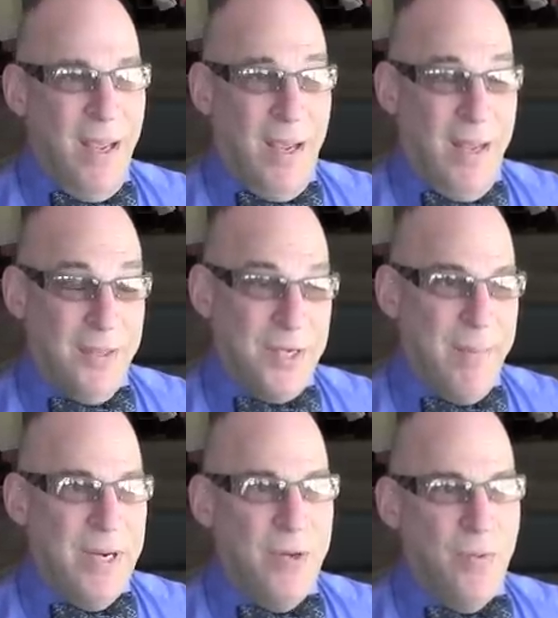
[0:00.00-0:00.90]
and
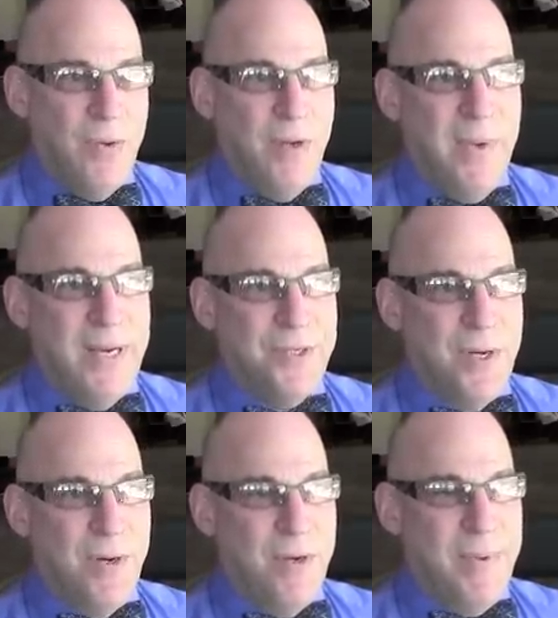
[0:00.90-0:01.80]
somebody who could be
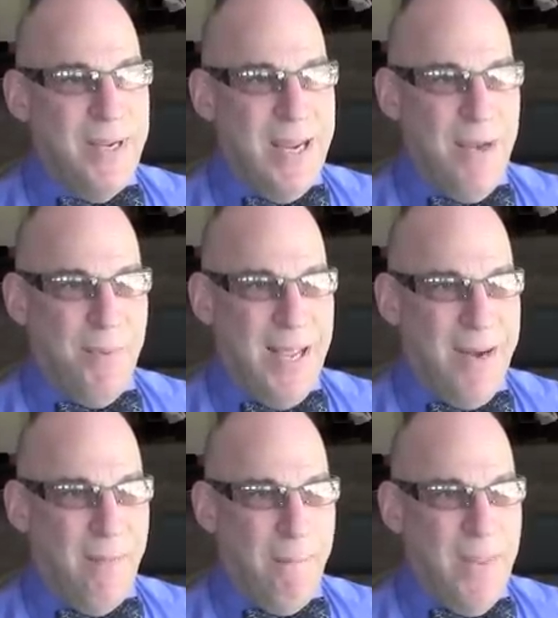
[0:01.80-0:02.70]
considered to be a key
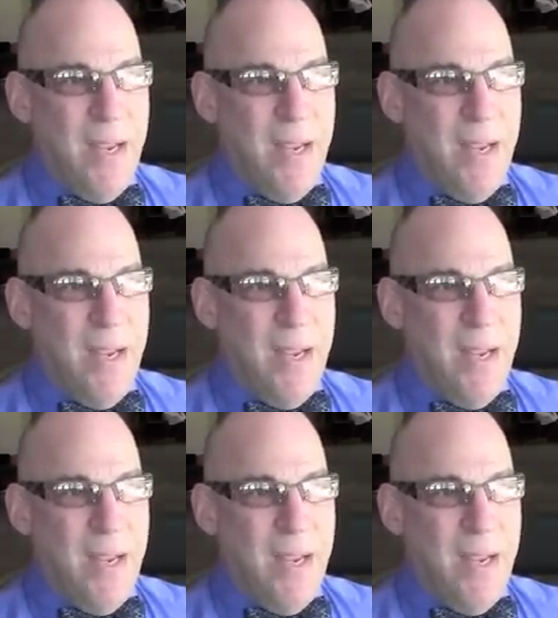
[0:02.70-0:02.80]
player.